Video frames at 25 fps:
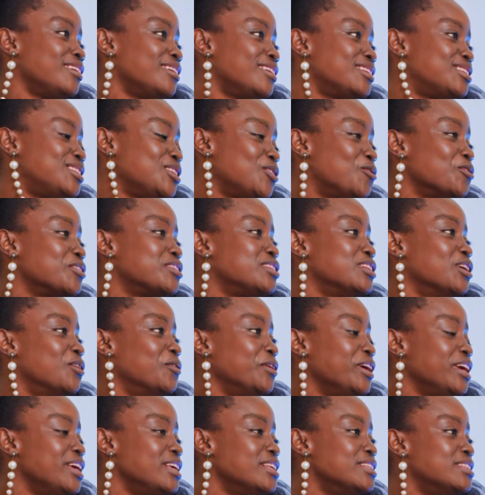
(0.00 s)
sickle cell
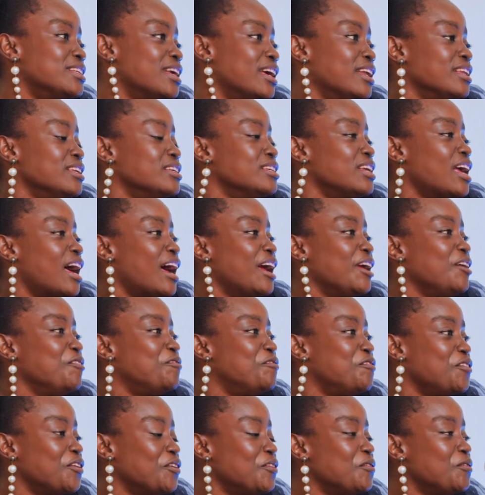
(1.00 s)
is, and
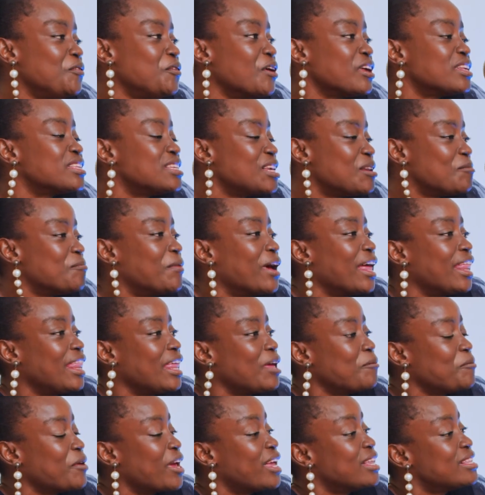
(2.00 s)
if you're seen by
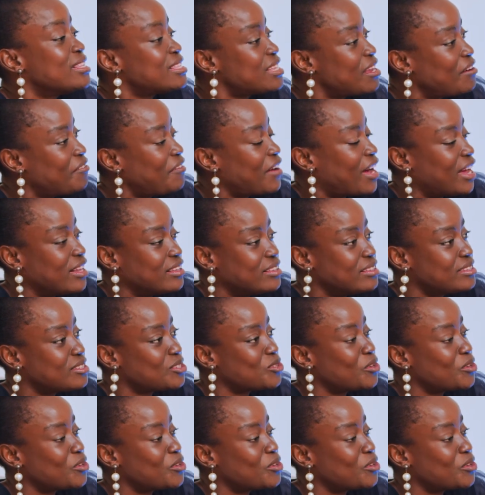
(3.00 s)
them, you're in safe hands.